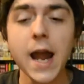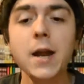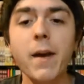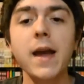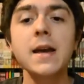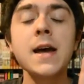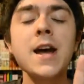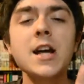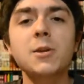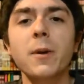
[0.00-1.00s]
anime,
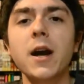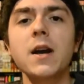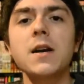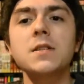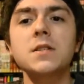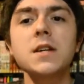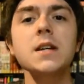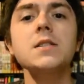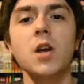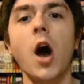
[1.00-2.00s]
is because
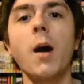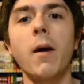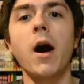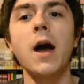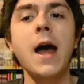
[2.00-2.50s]
Gintama